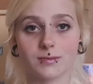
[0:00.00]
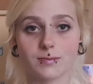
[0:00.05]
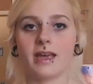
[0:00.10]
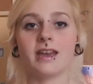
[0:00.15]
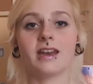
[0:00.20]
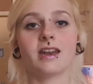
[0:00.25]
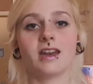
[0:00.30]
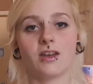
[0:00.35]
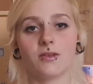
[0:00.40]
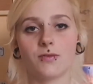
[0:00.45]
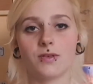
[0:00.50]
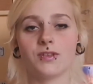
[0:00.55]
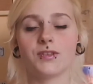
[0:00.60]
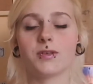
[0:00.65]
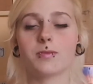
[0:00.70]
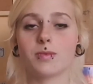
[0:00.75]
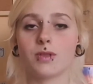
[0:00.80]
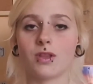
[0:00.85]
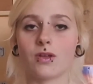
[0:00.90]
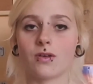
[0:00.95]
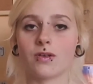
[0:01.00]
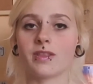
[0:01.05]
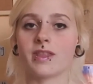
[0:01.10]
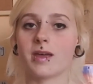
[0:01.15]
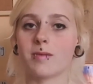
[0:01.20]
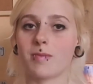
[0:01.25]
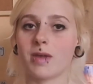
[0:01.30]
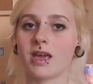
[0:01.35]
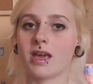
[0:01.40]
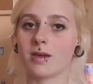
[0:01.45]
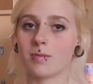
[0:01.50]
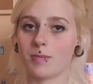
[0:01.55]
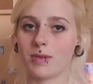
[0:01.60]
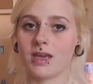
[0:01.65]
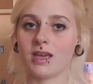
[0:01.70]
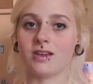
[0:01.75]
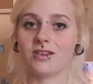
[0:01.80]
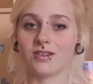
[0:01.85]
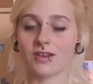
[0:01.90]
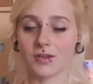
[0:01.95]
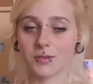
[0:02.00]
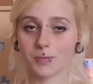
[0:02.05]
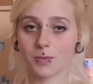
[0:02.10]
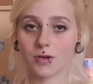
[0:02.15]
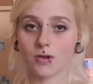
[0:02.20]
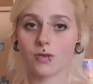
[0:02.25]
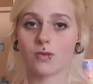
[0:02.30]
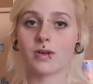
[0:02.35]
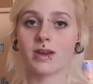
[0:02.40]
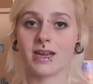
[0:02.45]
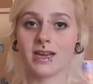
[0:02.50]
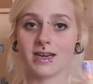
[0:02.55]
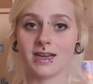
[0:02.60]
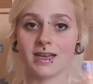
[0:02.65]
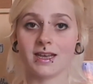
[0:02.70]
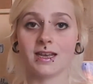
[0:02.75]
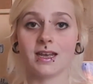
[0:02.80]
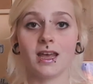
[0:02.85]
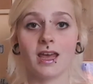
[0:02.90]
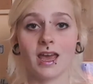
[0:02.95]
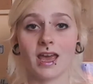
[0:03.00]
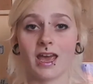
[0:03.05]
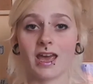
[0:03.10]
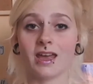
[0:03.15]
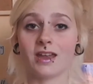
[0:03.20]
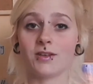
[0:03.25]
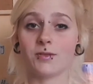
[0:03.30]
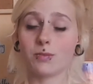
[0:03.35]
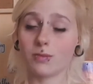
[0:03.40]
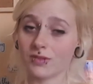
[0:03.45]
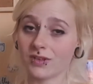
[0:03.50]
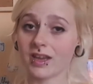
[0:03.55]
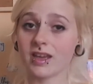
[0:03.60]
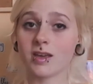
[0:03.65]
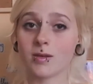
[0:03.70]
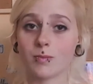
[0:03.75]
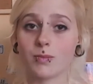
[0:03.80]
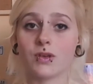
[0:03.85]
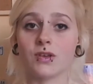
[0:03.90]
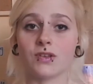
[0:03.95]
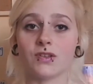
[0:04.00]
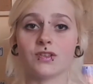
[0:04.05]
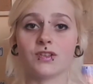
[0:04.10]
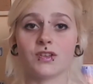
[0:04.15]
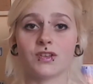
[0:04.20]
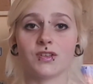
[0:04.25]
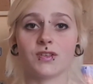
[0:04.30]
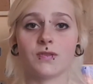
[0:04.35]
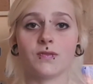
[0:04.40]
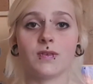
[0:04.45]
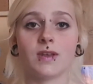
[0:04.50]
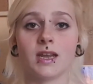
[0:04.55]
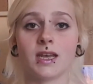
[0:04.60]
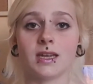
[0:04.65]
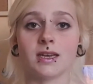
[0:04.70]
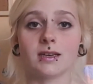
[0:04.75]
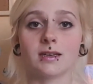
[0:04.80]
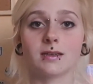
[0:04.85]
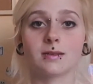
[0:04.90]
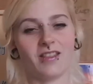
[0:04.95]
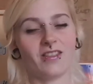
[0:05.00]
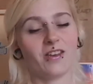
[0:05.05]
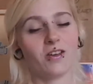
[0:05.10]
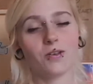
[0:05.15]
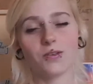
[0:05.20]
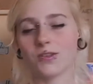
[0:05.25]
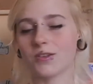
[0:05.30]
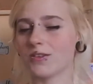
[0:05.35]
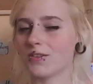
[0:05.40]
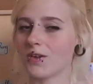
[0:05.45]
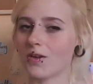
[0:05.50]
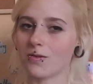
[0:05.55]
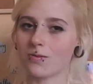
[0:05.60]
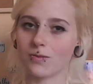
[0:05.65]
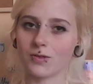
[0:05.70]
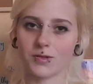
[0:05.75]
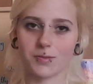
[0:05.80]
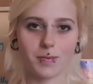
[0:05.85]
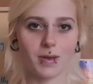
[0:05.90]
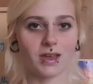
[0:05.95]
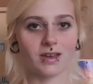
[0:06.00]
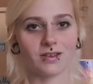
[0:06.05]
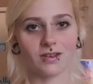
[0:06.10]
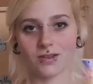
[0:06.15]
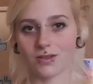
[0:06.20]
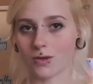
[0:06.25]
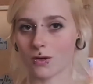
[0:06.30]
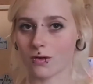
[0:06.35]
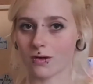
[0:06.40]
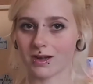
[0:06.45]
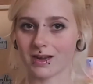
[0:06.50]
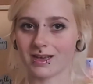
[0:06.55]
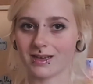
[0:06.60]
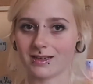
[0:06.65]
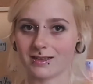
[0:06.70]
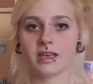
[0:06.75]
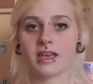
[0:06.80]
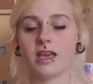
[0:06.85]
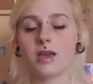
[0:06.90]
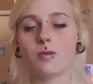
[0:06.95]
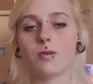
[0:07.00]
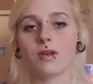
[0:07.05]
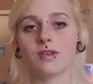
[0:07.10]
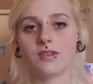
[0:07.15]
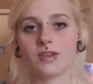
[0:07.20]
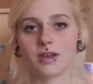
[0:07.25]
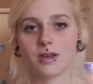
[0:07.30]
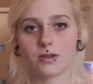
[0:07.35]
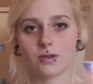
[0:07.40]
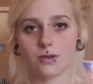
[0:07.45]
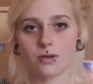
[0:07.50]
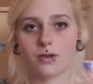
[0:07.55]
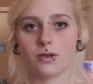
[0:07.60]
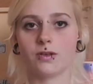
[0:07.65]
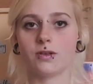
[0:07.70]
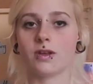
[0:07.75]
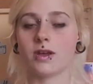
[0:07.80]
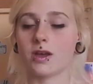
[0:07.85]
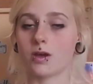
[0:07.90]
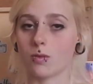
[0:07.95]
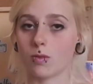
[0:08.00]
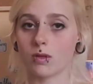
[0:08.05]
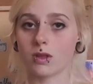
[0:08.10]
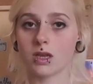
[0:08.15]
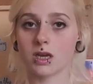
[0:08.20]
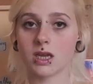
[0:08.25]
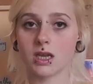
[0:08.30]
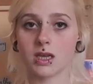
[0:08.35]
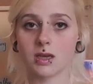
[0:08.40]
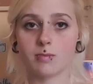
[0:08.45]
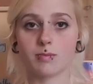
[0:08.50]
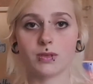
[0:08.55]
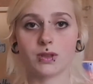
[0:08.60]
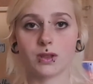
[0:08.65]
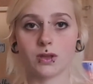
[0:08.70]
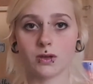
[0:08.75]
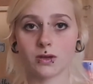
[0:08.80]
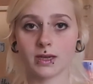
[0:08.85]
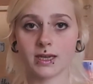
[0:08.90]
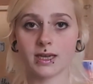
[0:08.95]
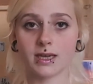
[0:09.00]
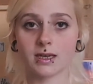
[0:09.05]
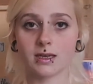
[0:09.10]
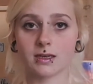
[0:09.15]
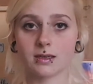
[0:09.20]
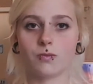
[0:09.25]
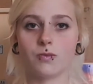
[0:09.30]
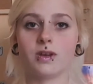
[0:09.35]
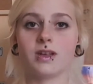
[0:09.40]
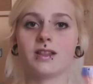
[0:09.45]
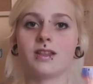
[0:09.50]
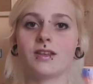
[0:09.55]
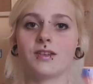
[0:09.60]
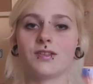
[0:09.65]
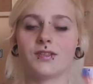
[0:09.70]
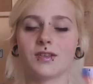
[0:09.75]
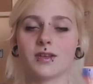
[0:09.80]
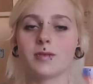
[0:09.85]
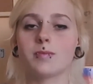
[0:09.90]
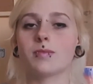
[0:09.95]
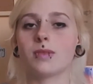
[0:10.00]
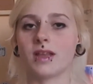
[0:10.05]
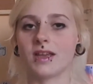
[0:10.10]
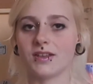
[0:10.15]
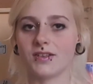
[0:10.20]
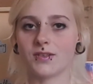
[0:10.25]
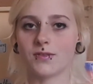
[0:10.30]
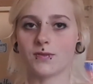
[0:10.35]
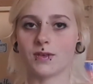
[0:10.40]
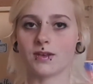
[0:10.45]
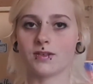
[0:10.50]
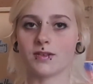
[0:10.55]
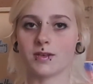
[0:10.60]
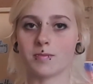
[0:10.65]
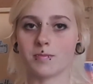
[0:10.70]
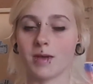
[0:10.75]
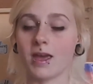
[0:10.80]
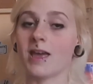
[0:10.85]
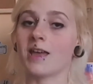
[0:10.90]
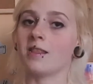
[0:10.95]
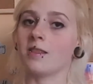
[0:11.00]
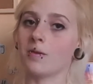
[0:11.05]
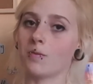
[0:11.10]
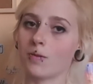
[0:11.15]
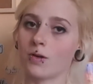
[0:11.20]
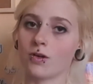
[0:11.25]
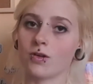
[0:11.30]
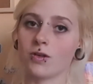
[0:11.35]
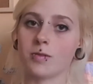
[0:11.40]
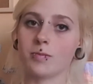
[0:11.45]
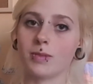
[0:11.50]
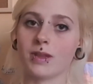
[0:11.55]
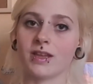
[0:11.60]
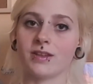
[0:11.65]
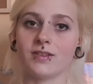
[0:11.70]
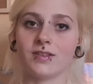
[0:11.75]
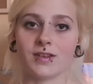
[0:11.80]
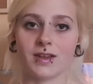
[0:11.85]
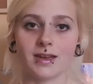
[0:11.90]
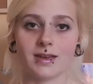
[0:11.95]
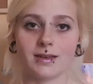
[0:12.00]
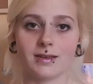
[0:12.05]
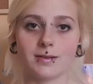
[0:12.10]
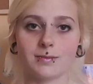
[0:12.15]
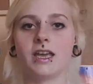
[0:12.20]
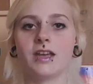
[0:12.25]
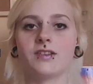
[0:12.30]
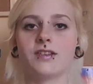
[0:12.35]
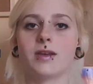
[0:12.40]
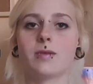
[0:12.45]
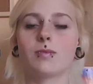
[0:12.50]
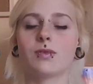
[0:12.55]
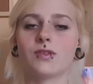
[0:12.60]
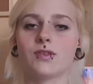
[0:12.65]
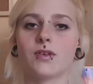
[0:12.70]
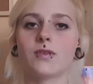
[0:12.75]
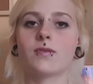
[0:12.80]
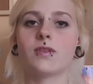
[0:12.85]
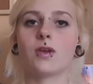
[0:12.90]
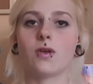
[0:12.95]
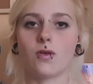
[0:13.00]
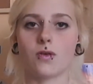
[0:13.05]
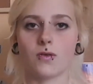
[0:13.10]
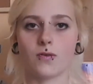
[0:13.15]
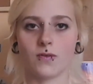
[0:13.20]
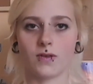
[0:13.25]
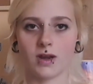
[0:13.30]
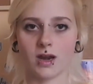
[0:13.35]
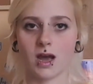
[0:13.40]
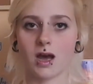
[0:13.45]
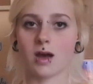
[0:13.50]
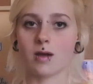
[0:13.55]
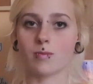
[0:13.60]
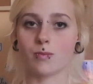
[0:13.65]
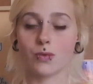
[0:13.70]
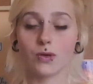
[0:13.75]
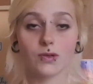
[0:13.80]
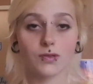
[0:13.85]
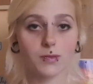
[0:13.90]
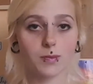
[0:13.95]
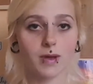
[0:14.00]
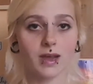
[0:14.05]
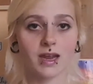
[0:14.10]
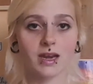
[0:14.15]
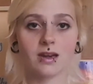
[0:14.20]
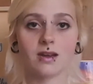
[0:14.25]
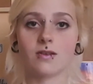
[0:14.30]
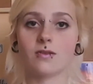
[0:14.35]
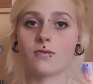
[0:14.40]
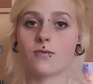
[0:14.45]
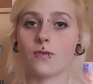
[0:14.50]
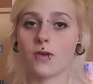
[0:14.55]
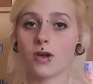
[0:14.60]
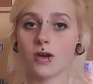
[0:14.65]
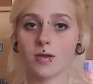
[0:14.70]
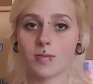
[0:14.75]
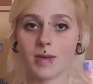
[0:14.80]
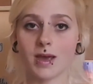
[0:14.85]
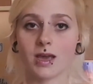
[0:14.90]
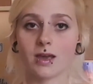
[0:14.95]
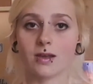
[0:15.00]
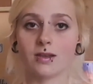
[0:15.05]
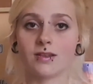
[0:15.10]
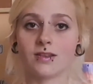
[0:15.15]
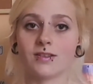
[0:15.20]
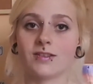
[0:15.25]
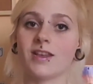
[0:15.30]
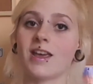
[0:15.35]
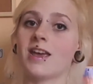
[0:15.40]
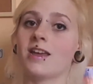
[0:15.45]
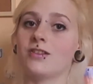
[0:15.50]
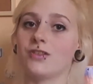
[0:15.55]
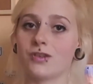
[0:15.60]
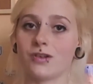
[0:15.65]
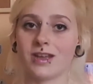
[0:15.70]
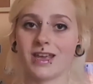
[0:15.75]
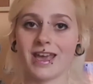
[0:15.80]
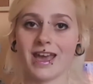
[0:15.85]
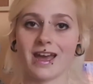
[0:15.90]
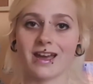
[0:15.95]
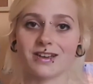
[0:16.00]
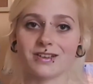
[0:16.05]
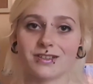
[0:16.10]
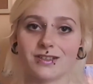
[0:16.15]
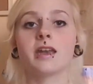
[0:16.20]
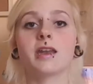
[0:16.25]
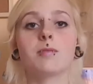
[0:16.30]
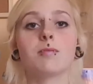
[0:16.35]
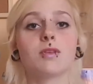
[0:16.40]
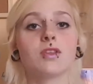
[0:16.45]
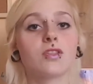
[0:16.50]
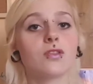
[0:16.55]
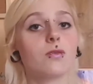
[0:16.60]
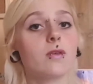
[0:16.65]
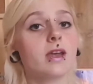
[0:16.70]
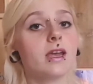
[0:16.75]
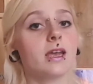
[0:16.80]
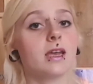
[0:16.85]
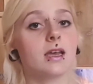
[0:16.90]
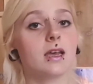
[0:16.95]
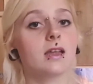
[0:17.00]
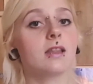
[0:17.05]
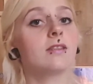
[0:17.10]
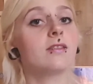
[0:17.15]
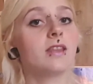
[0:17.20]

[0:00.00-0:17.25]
In an effort to belong, they may appear desperate or needy and will take abuse just to fit in. And they also don't respect authority. Keywords include equality, belonging, realist, plays the victim, and the one who blends in. Examples of the orphan are Bruce Wayne, Frodo Baggins, and Johnny Cash. Number 3.